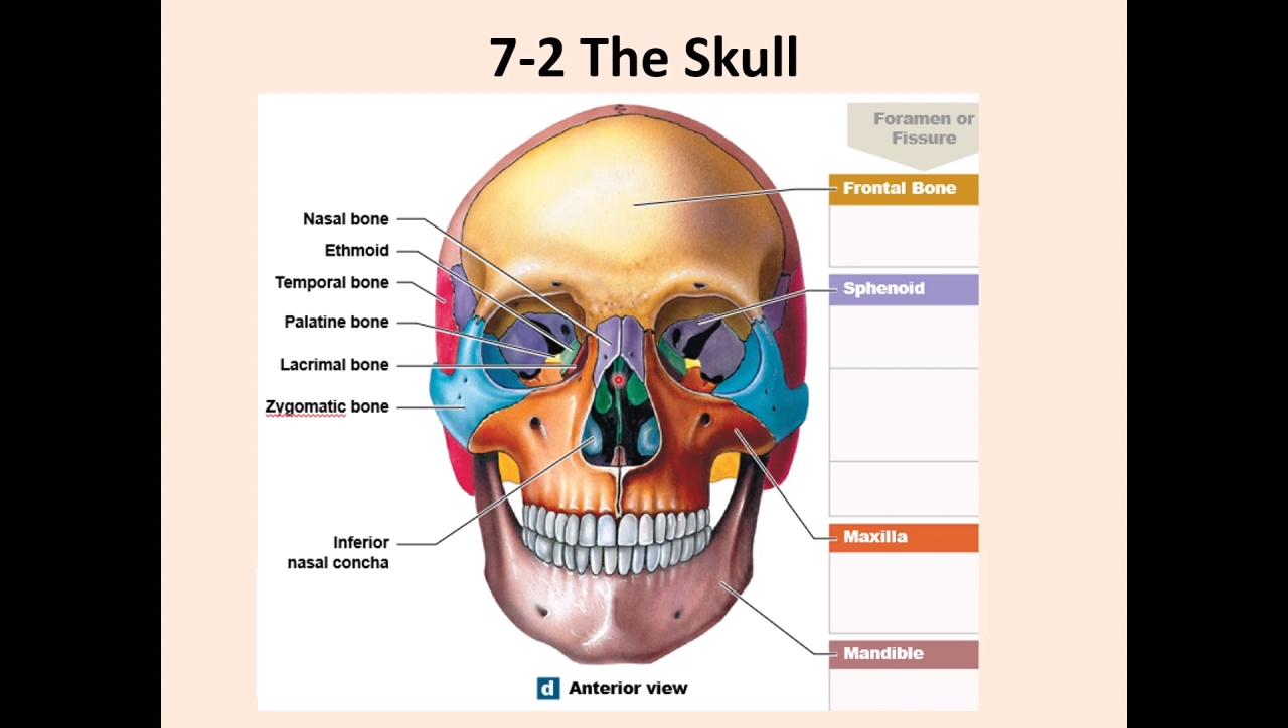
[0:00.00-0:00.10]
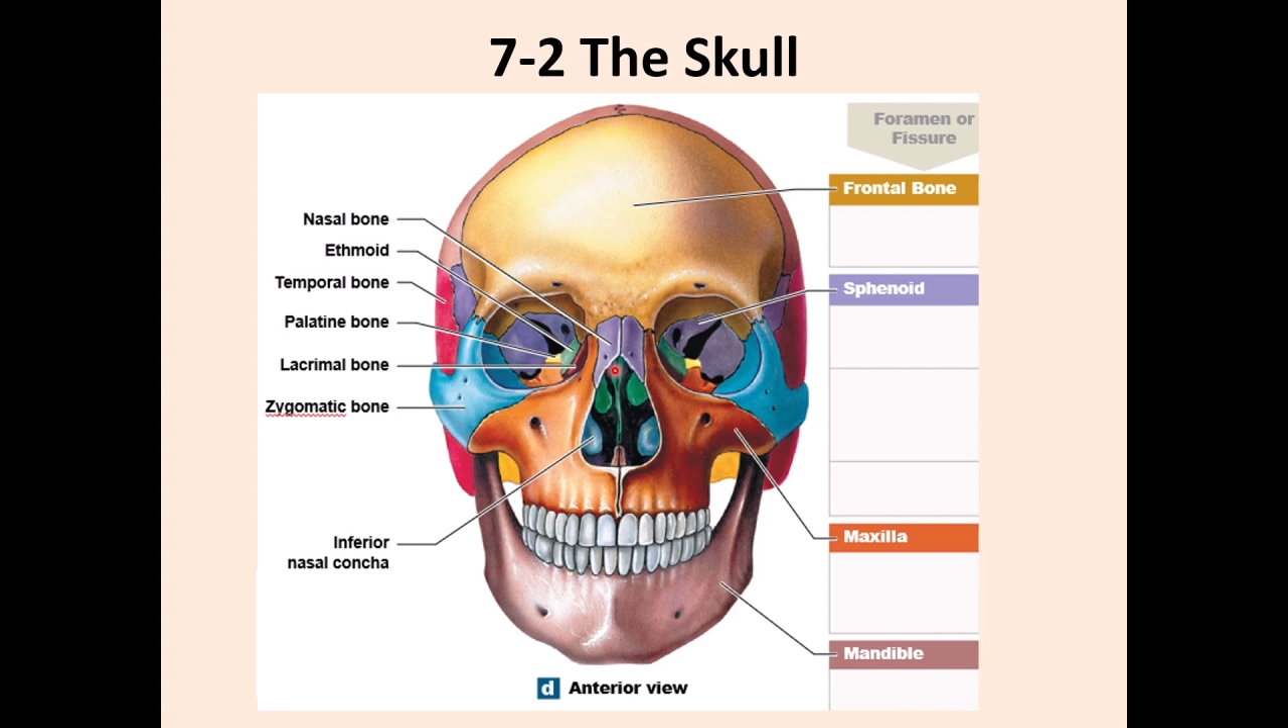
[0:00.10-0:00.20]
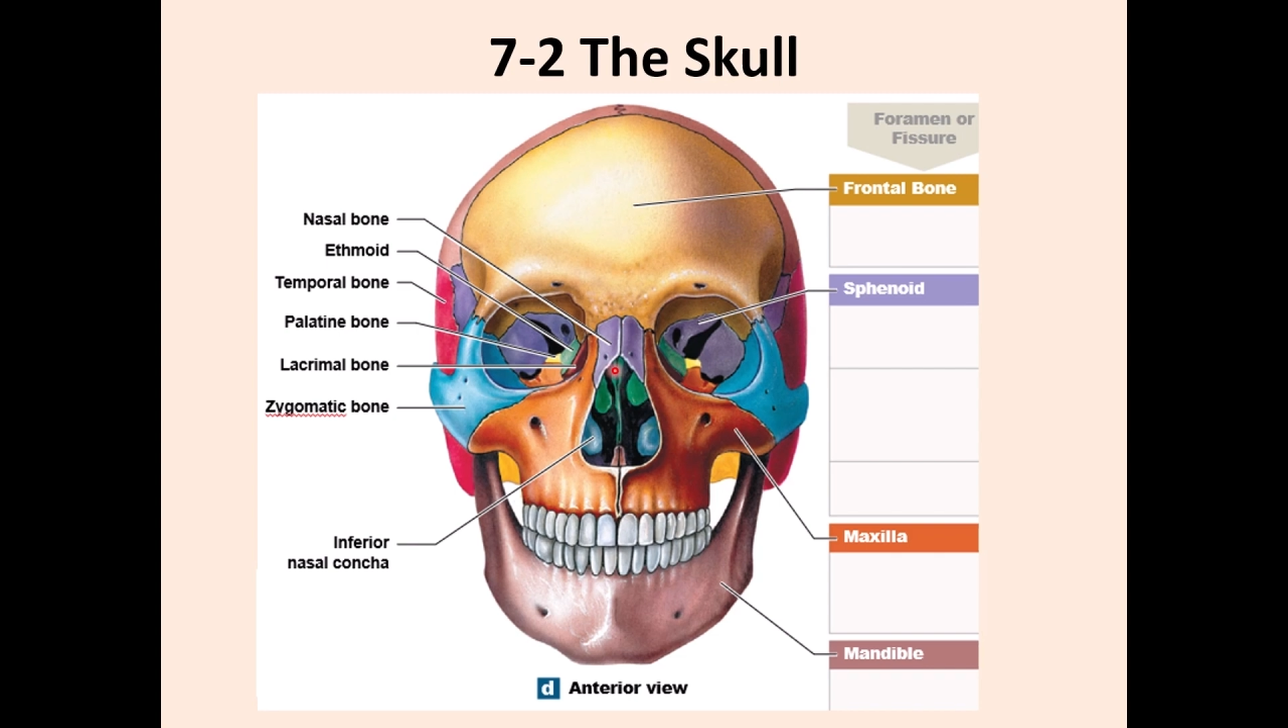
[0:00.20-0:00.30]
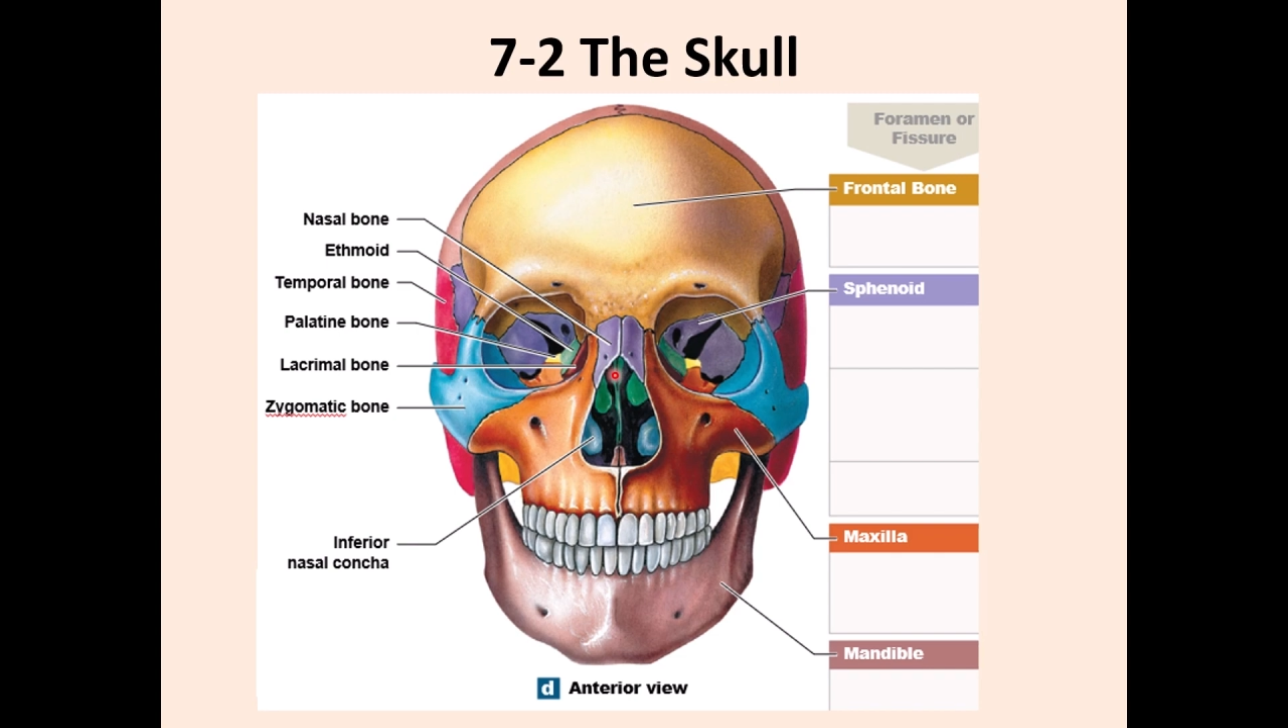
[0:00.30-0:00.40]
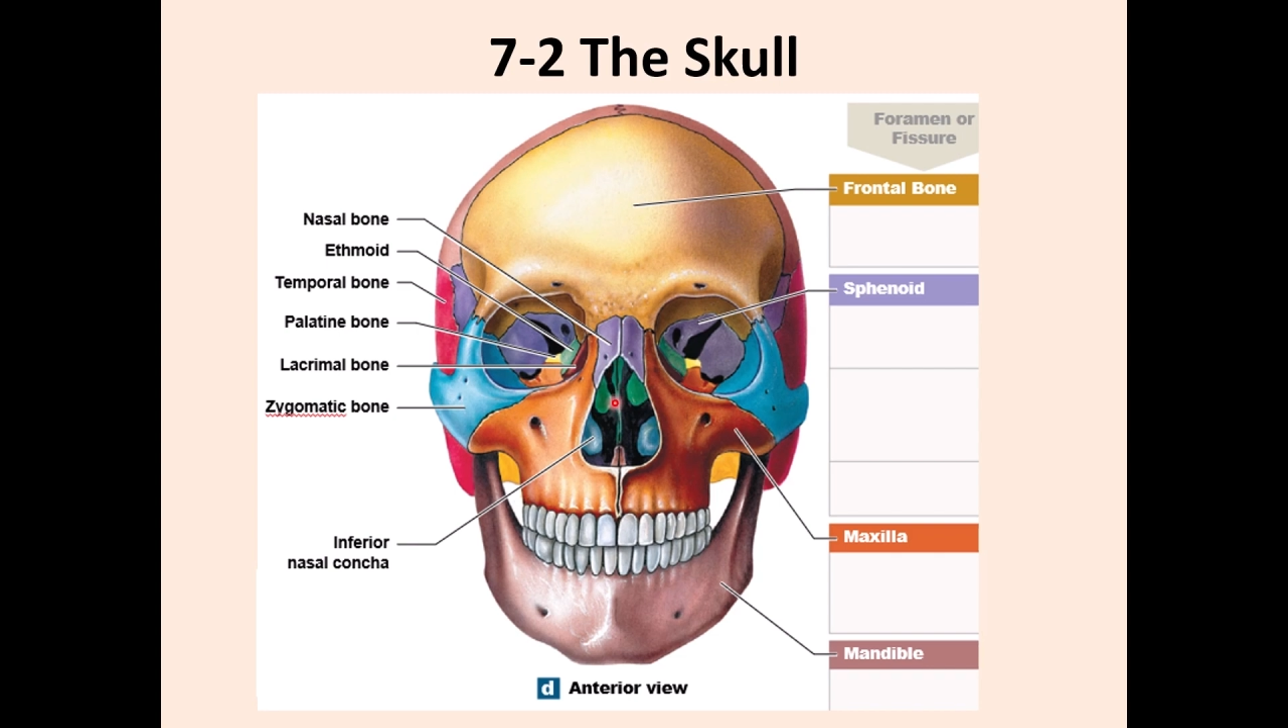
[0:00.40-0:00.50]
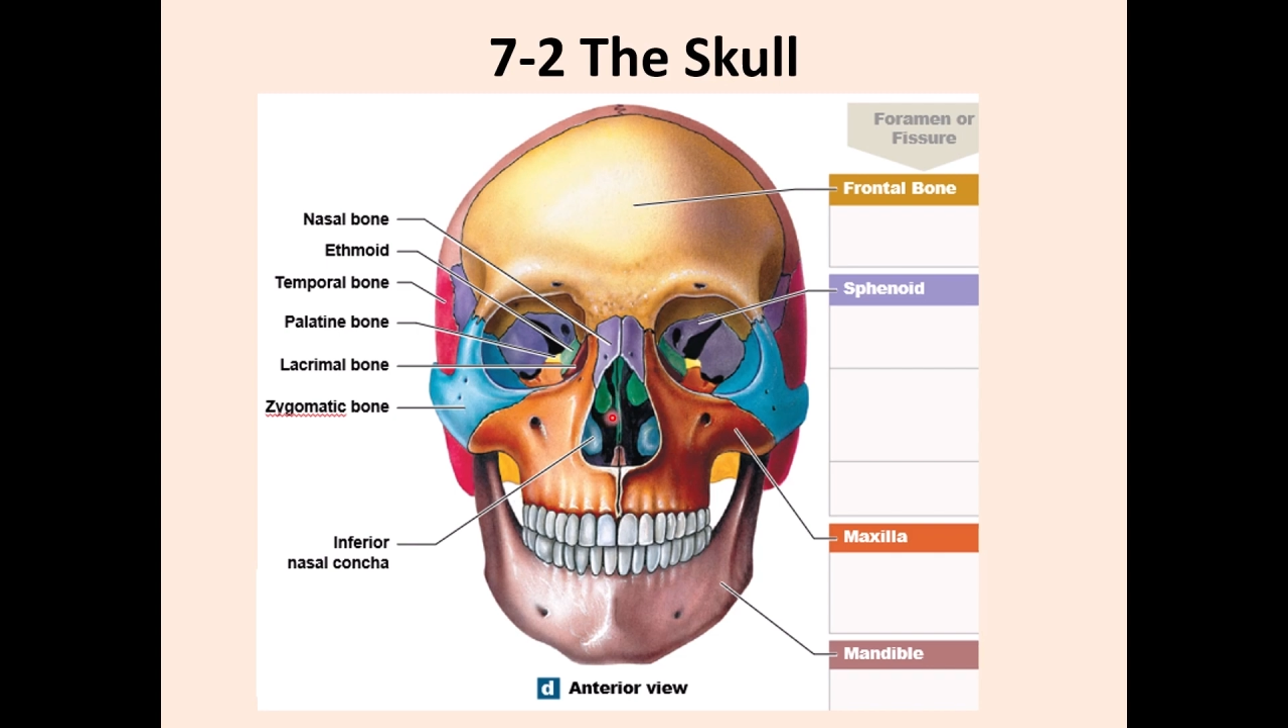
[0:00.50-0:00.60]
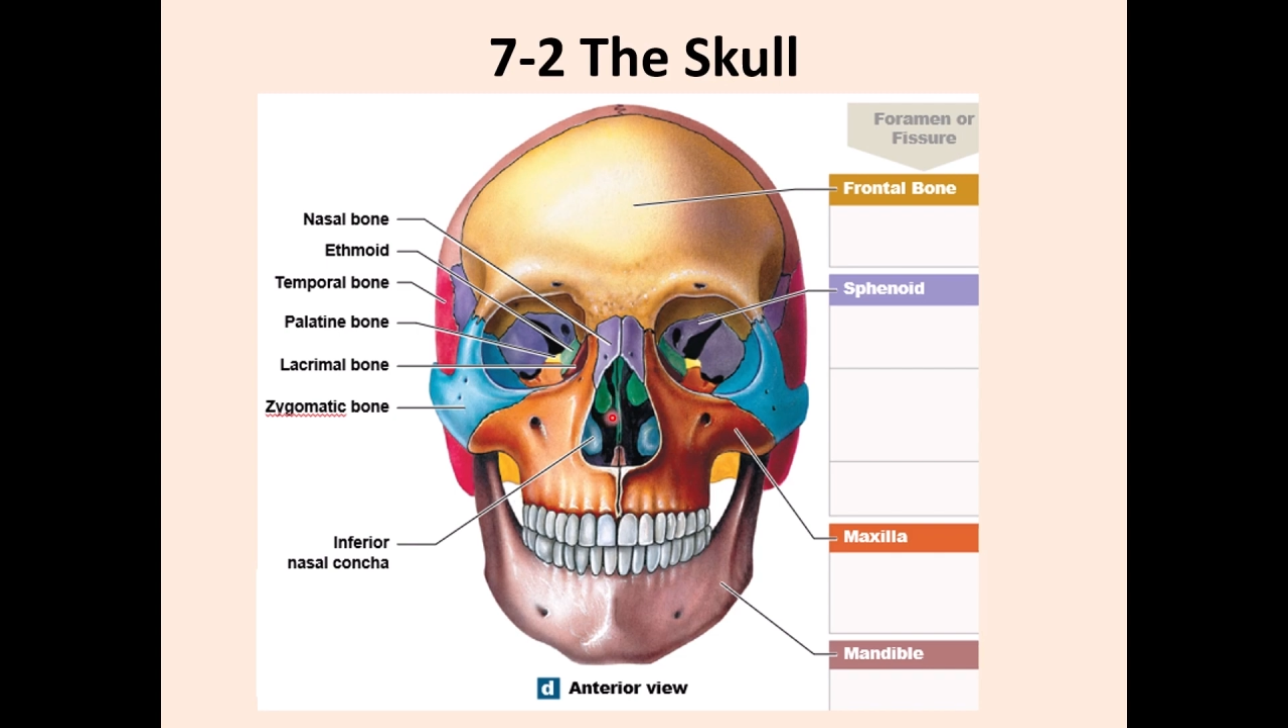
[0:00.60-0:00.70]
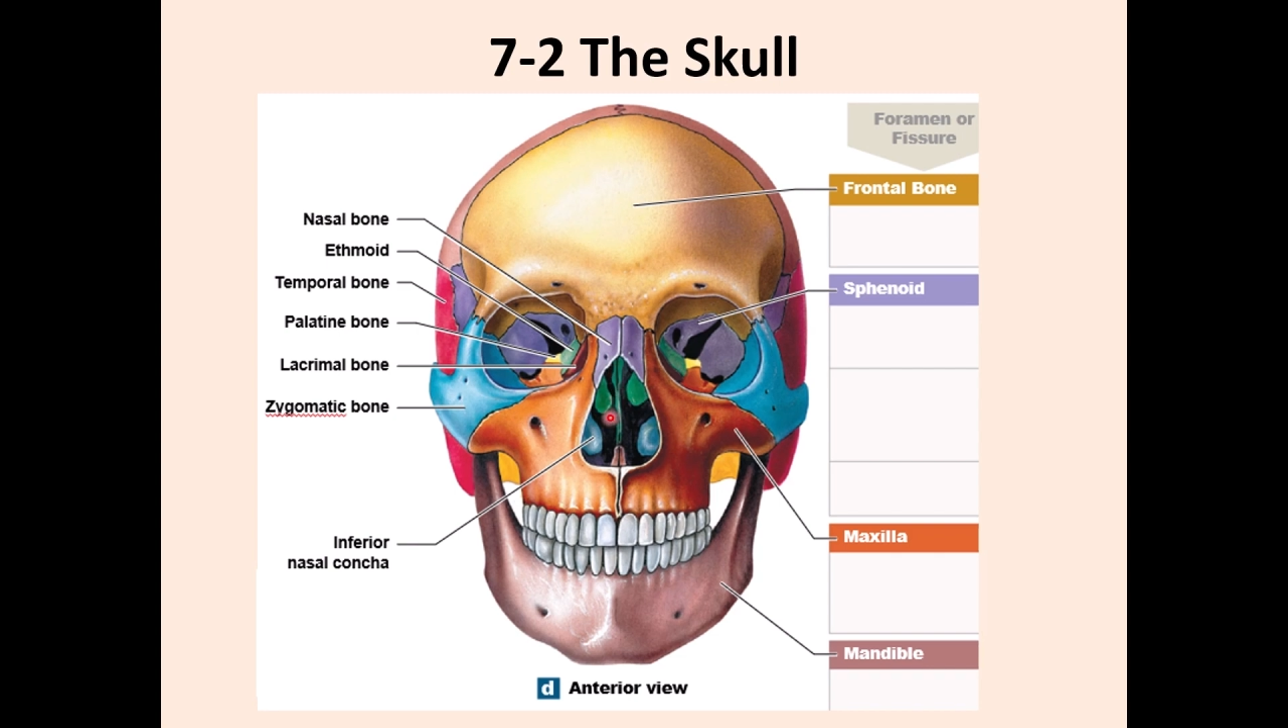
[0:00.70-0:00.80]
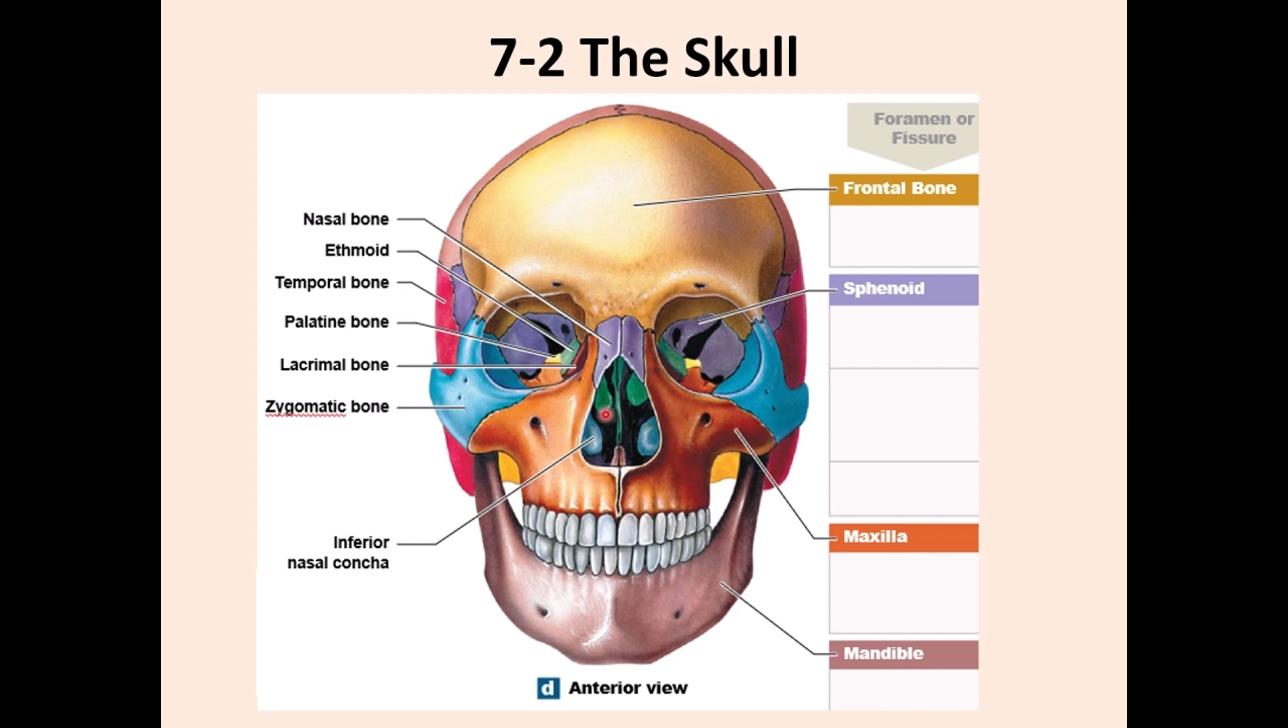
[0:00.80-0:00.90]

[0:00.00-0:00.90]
ethmoid bones,